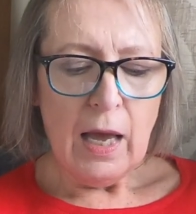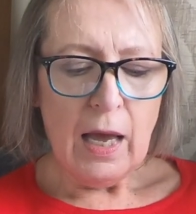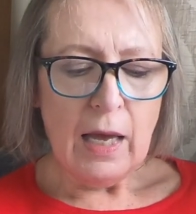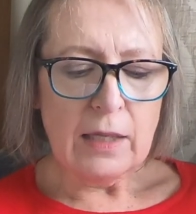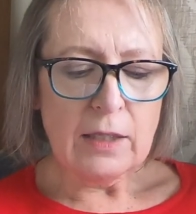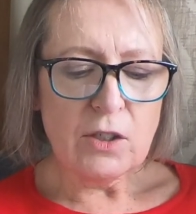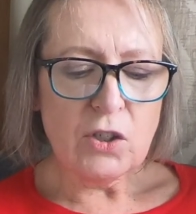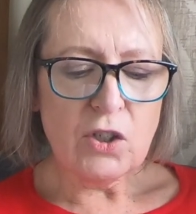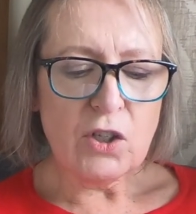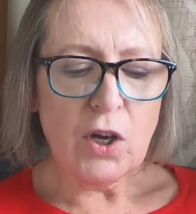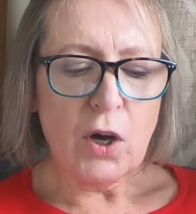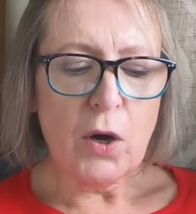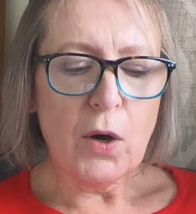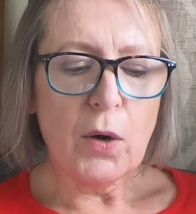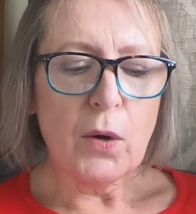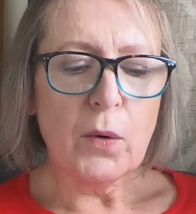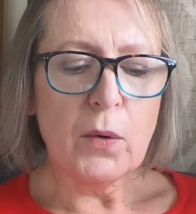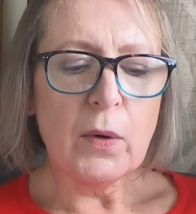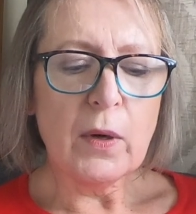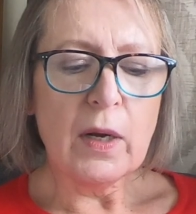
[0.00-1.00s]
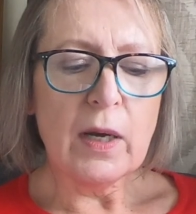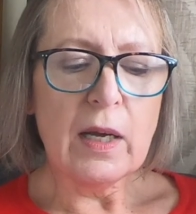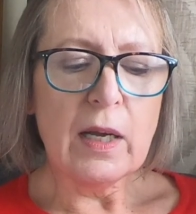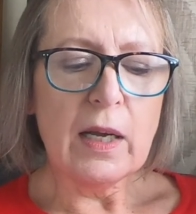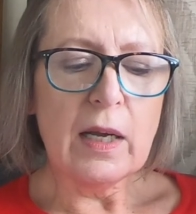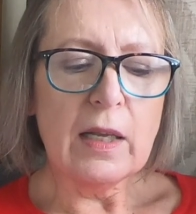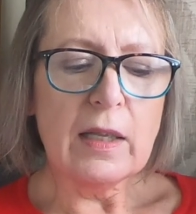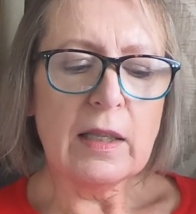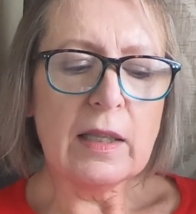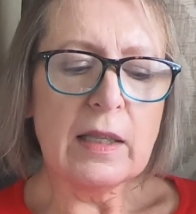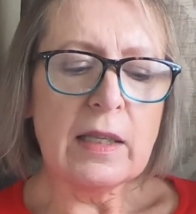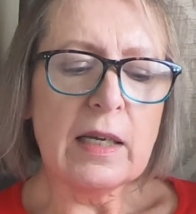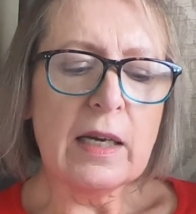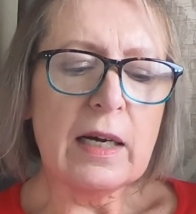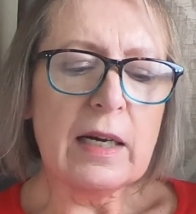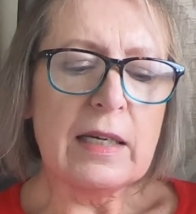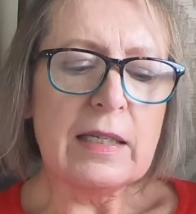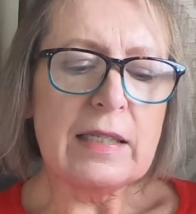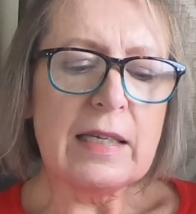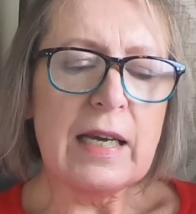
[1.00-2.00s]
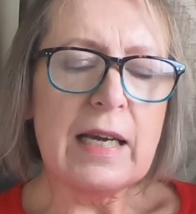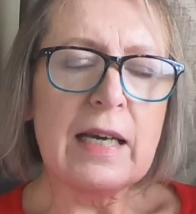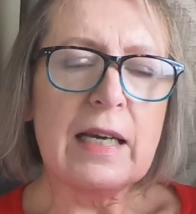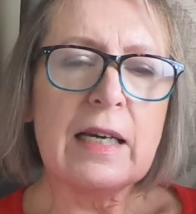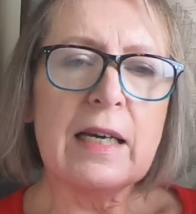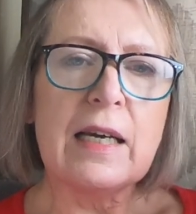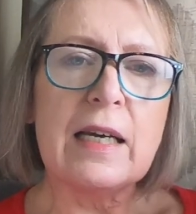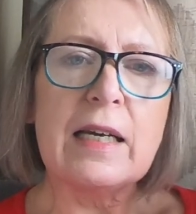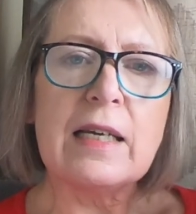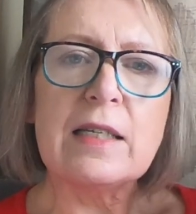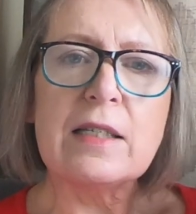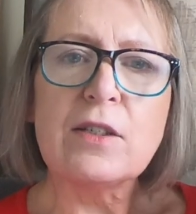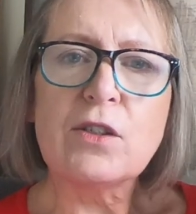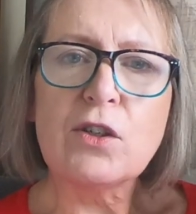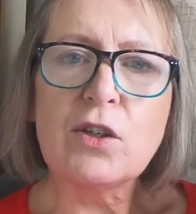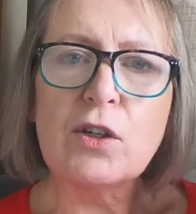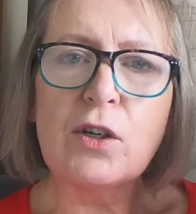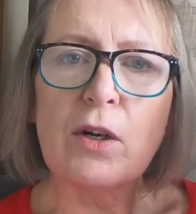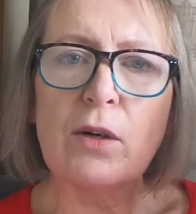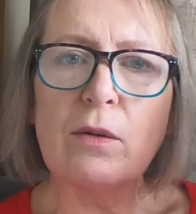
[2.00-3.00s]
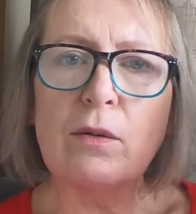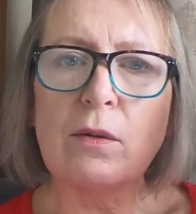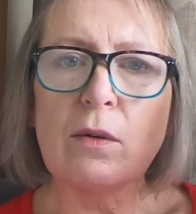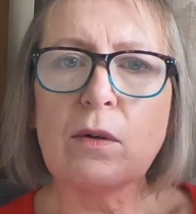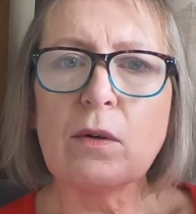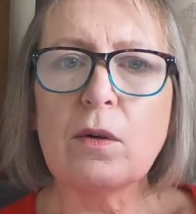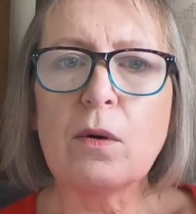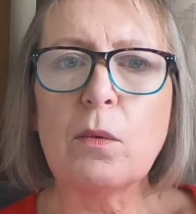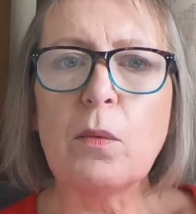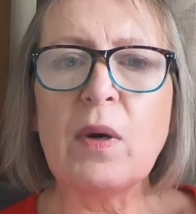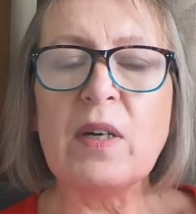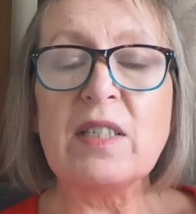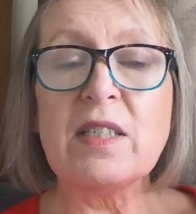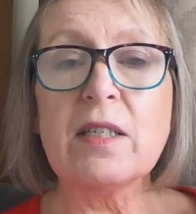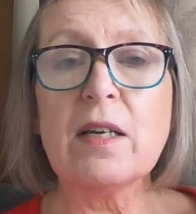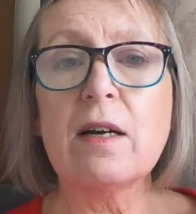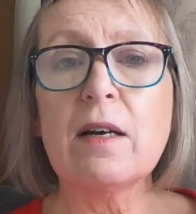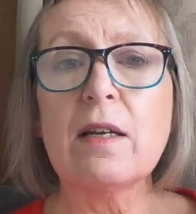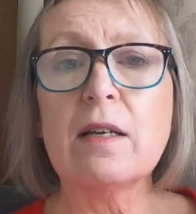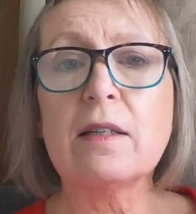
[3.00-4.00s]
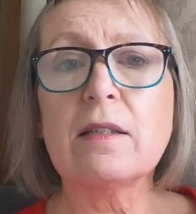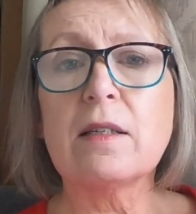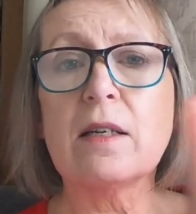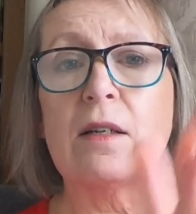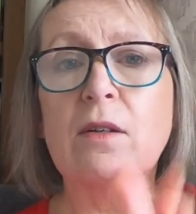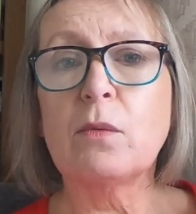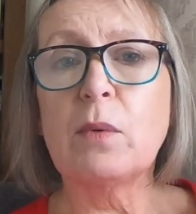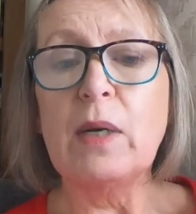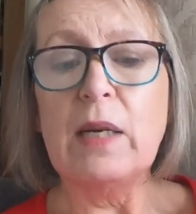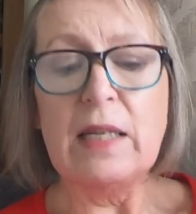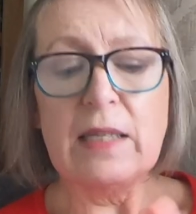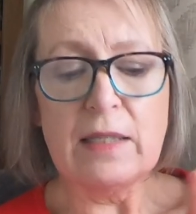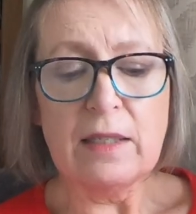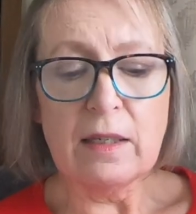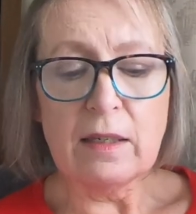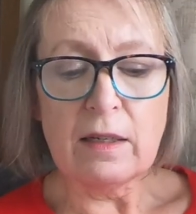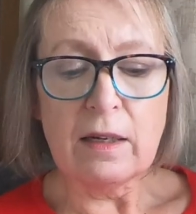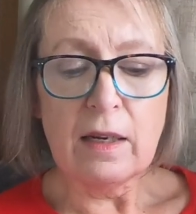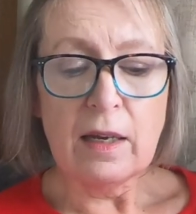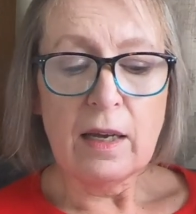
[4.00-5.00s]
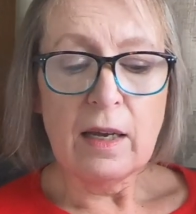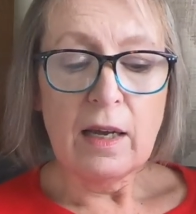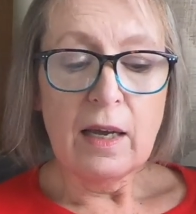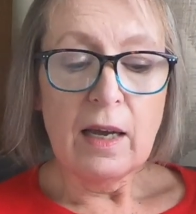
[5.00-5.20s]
And so the idea is, you know, we're silent and we listen.